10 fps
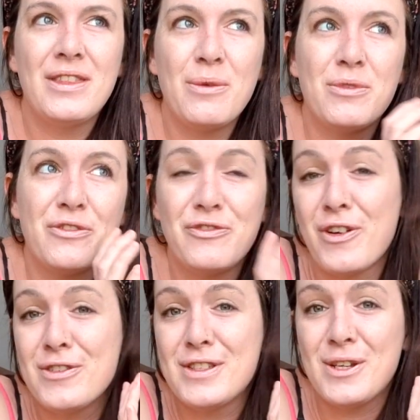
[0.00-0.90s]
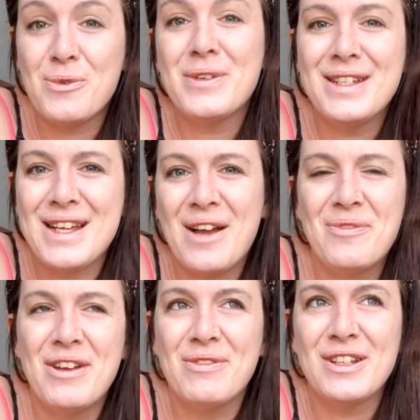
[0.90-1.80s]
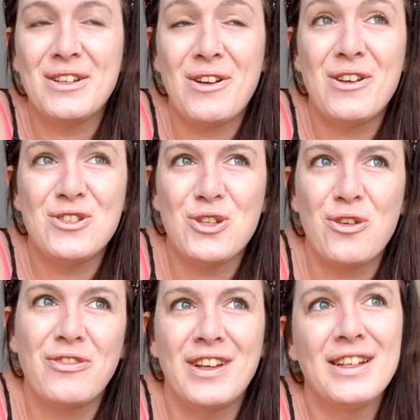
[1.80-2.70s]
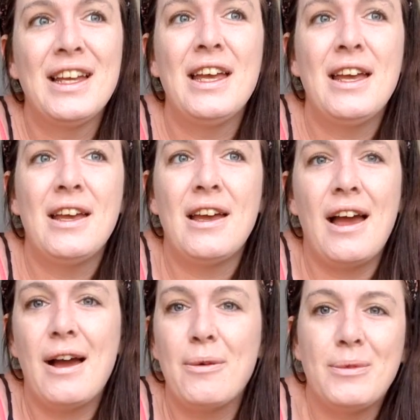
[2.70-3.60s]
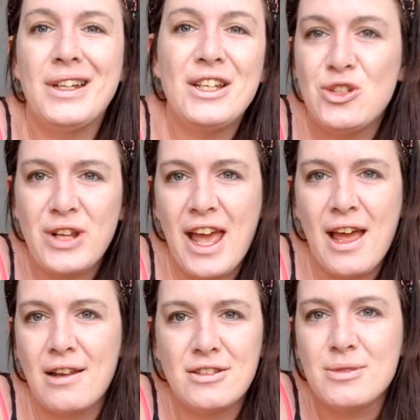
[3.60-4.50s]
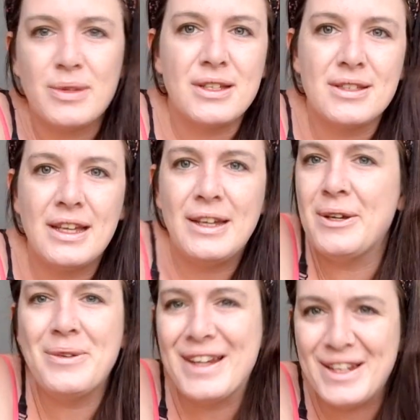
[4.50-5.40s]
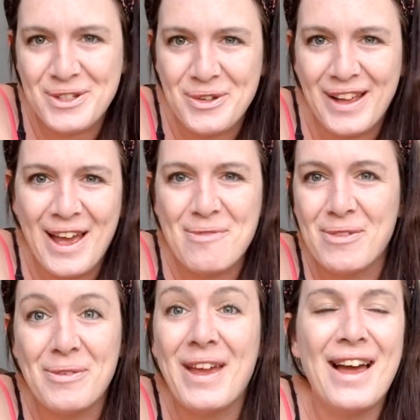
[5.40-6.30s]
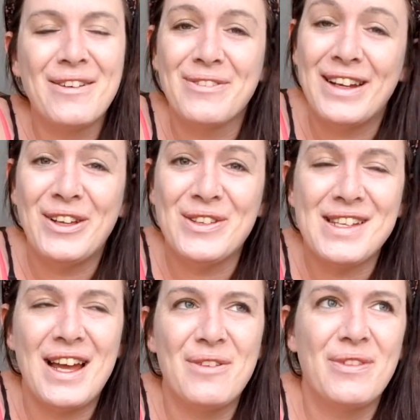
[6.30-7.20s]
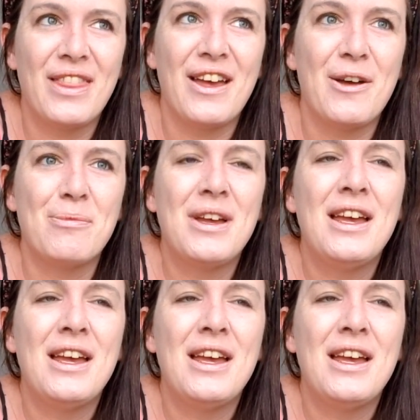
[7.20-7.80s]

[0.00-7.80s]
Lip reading: They were the first and only time we ever did couch surfing. We didn't do it again just because we didn't do it again, but we had a really good time with them.